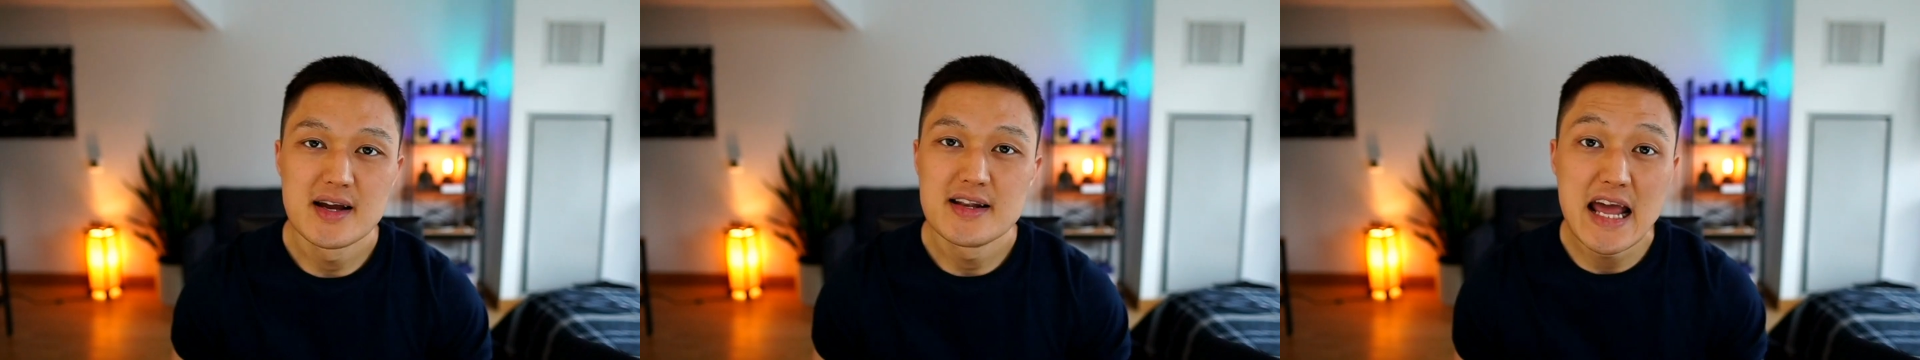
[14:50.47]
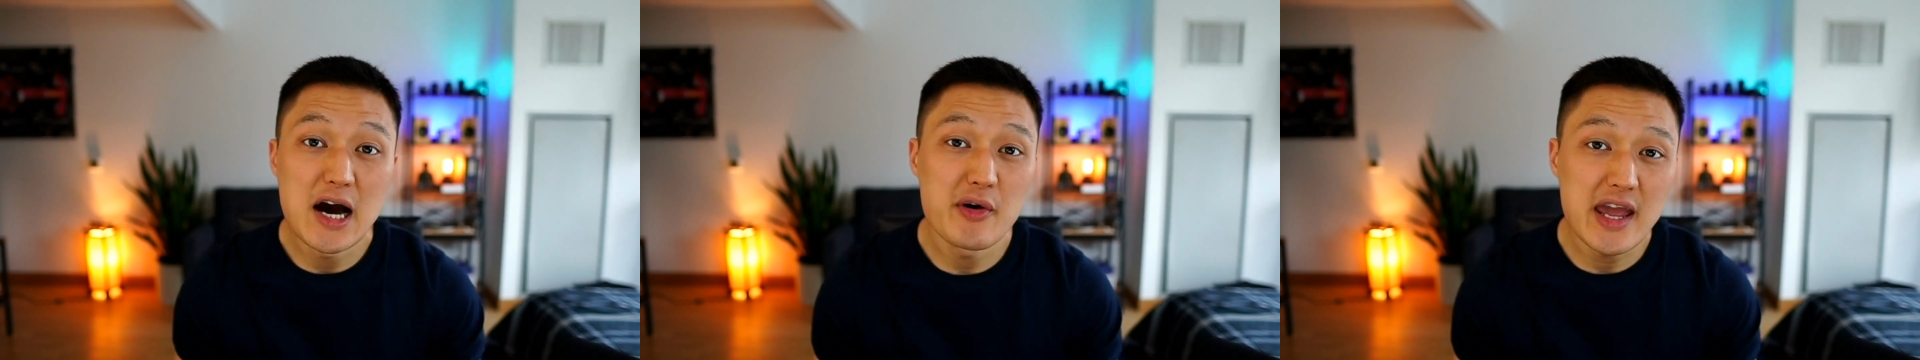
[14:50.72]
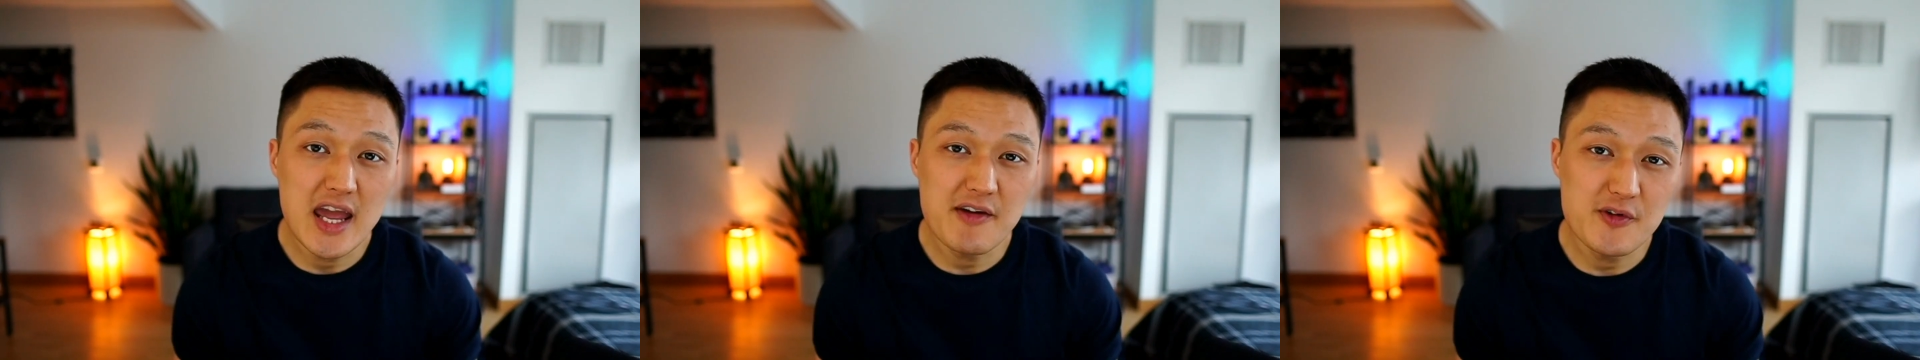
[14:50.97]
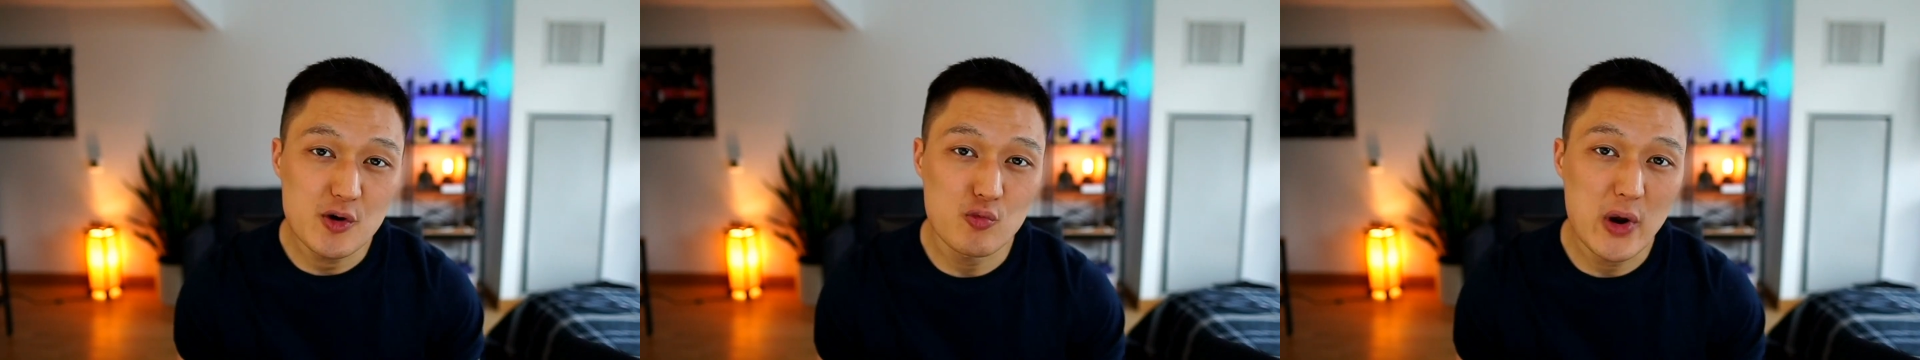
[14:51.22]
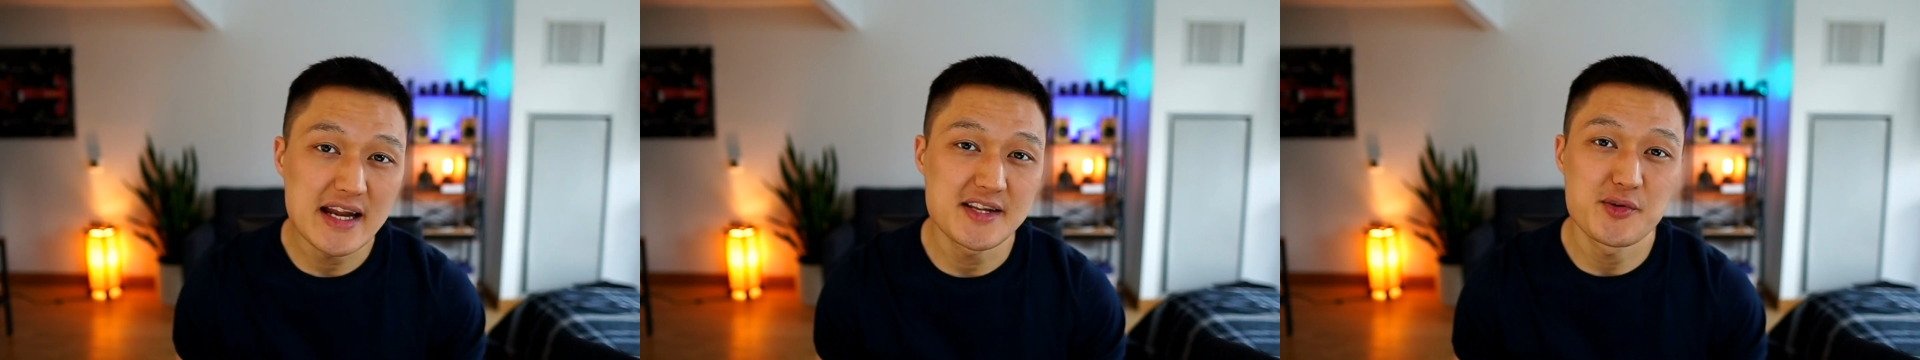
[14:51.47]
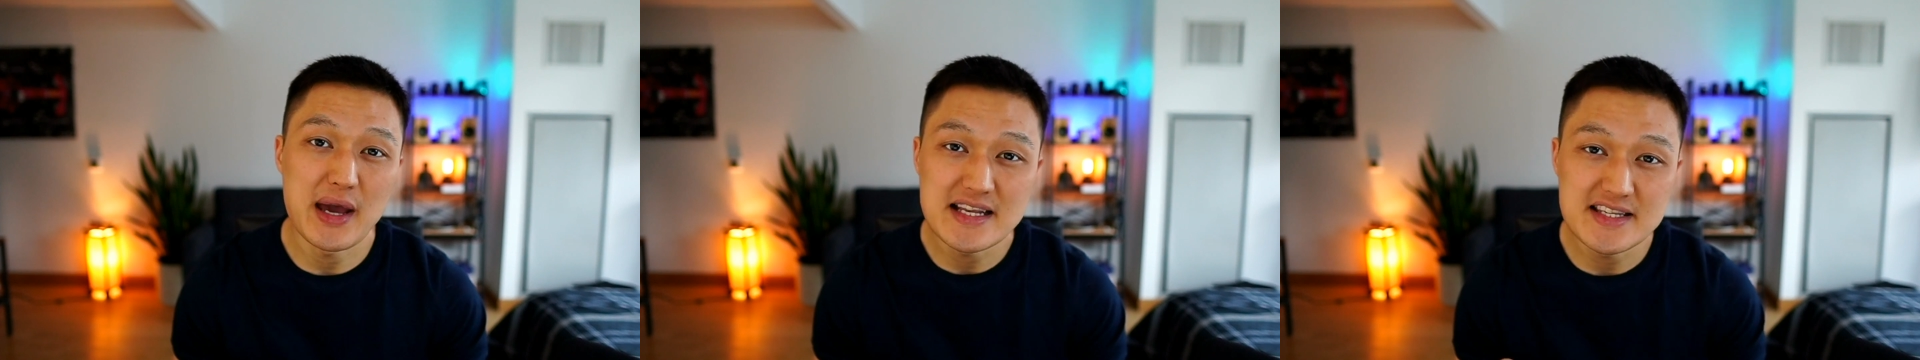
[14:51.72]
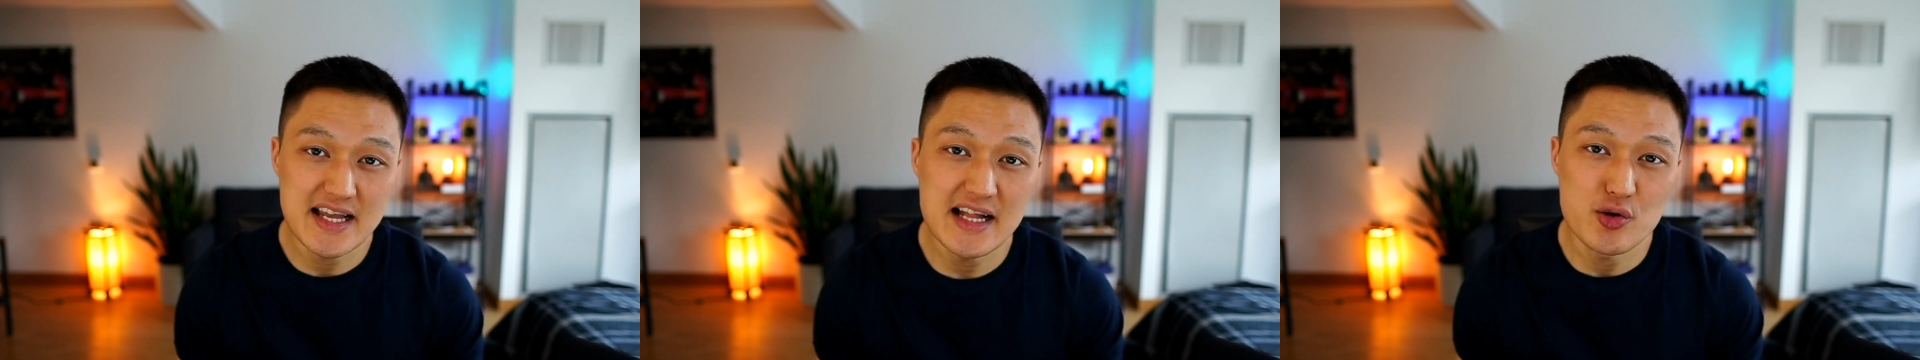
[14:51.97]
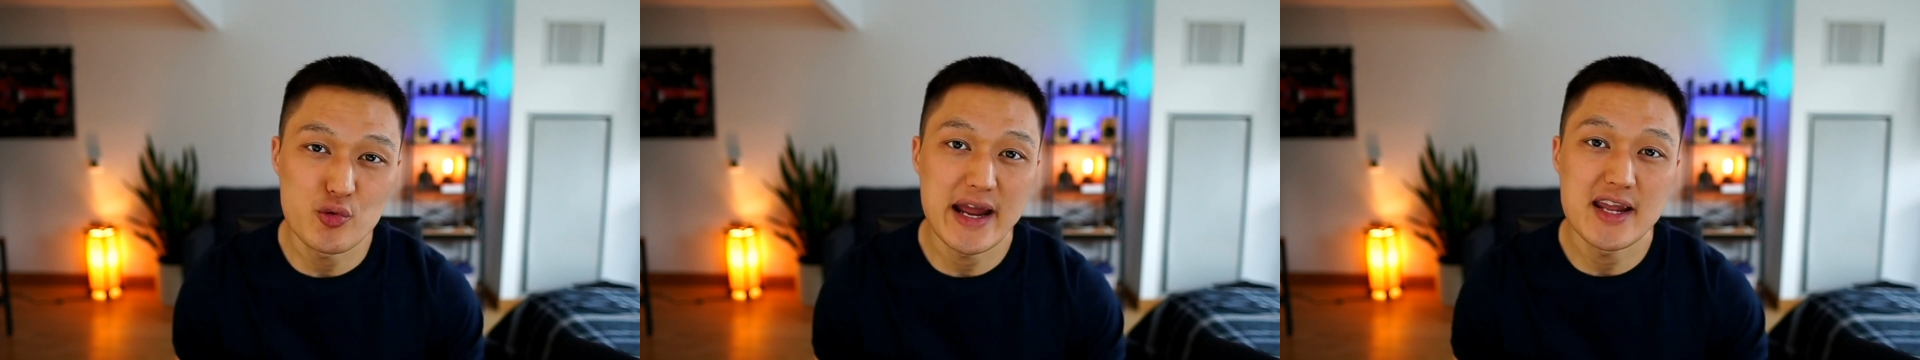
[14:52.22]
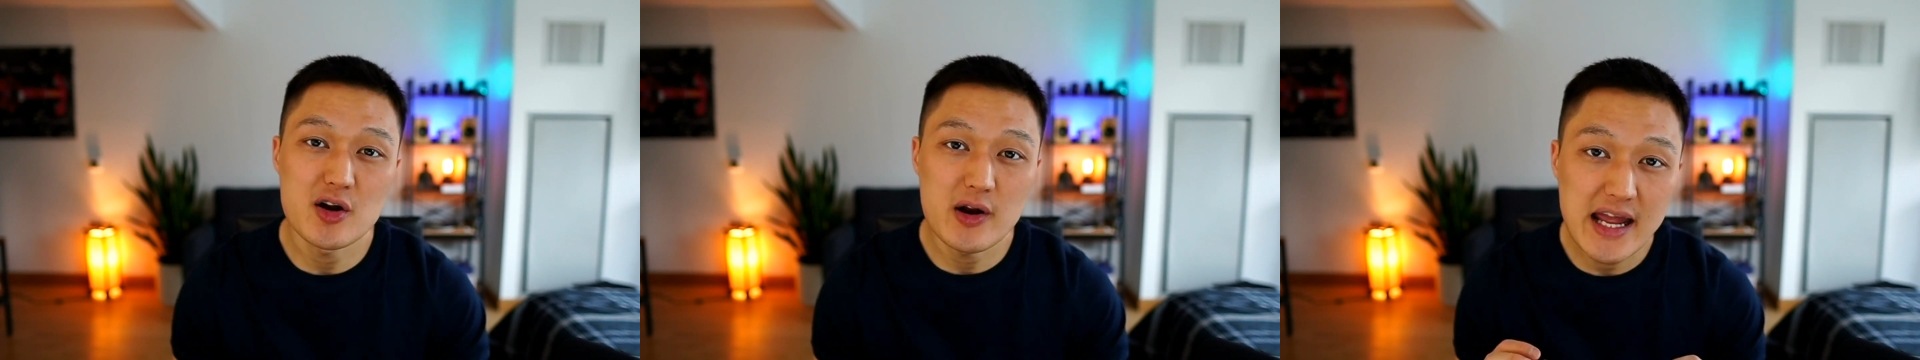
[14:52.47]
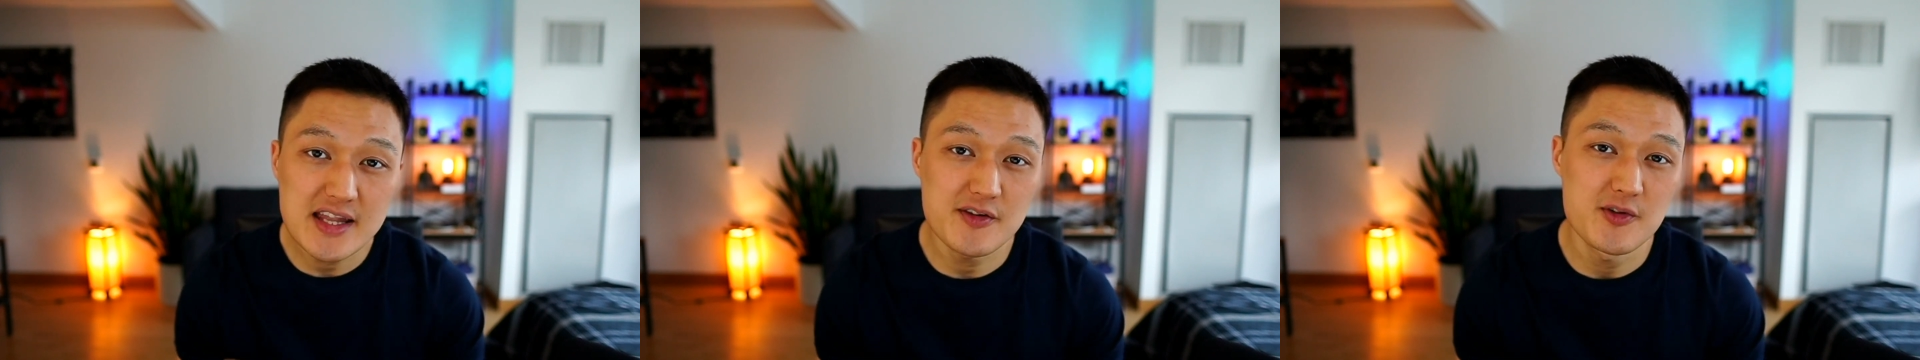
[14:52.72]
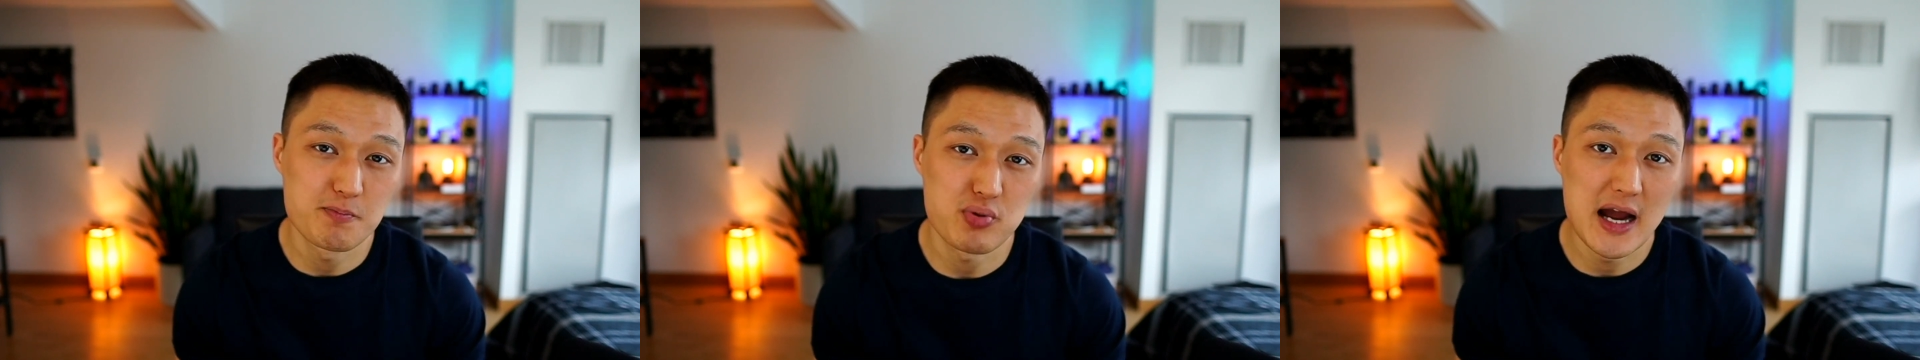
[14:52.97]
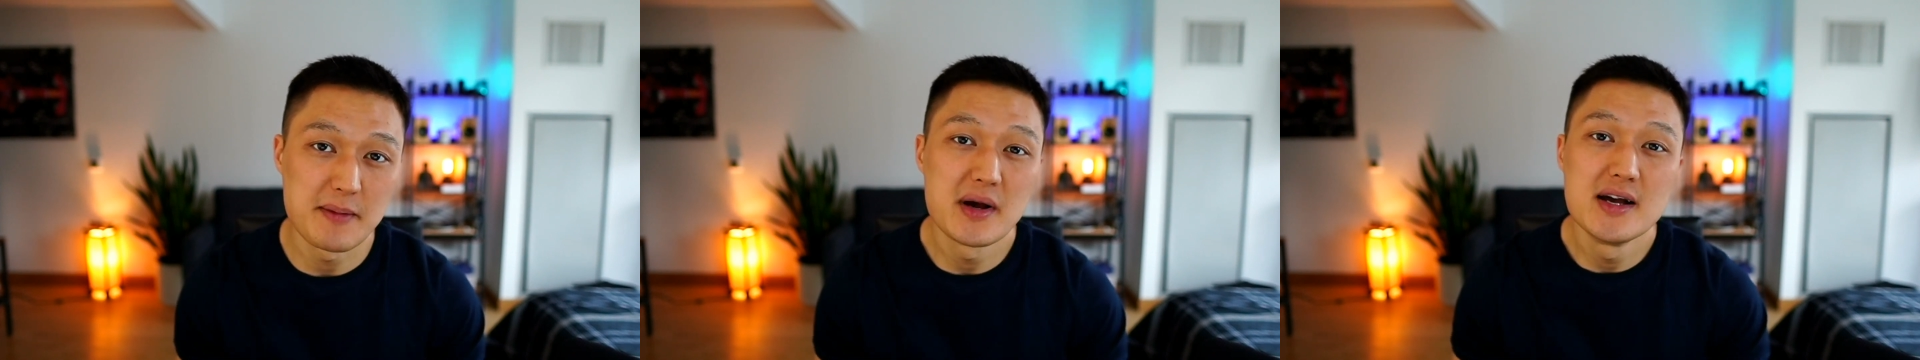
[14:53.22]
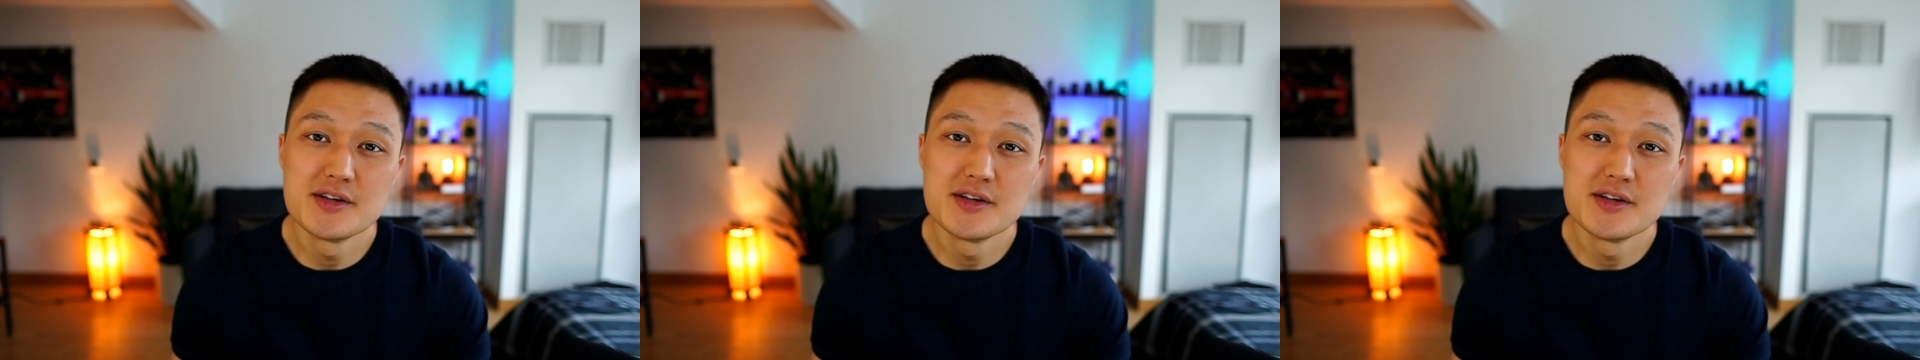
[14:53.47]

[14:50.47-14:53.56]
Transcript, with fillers: Now, if you're ready to accelerate your interview prep,